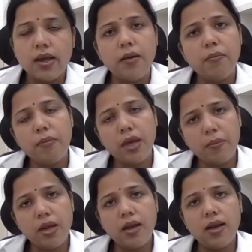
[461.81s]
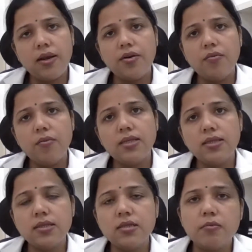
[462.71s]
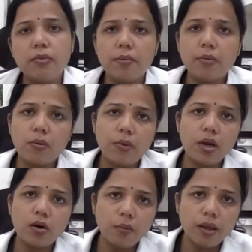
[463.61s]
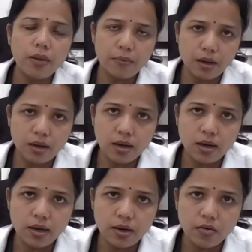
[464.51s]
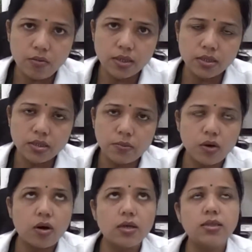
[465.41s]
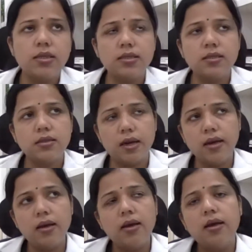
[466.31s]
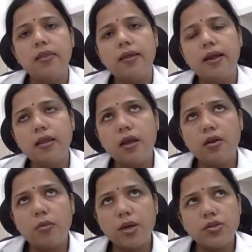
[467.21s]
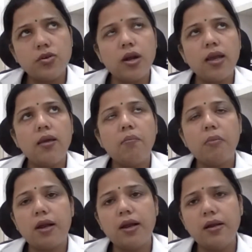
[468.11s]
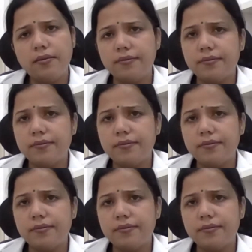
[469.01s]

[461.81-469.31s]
It may be related to menses, it may not be related to menses, because it is said that the endometriotic implant